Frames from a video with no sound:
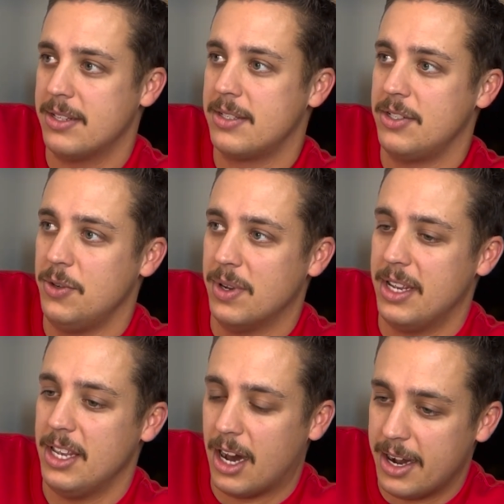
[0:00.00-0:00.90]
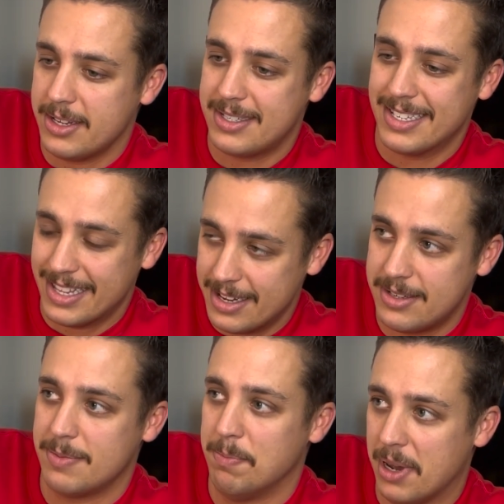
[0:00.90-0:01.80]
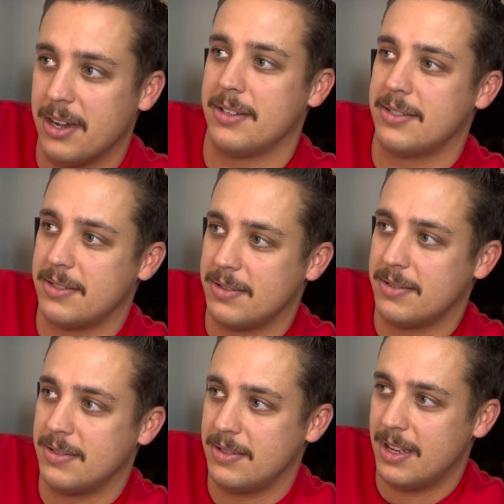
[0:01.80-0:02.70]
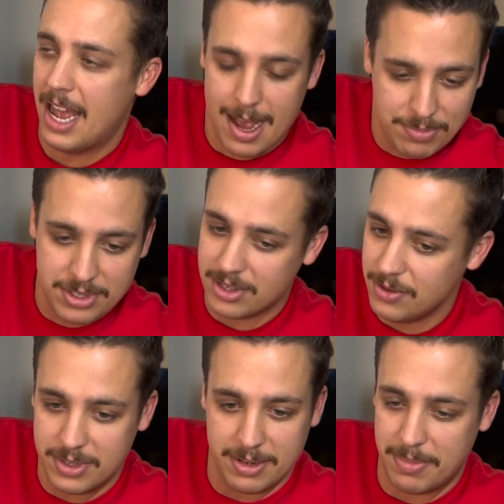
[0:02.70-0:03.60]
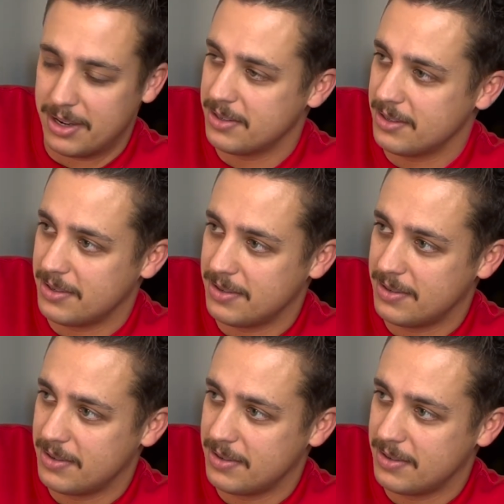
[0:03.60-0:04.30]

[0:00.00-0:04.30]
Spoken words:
points to a Giannis-less Bucks. Absolutely embarrassing.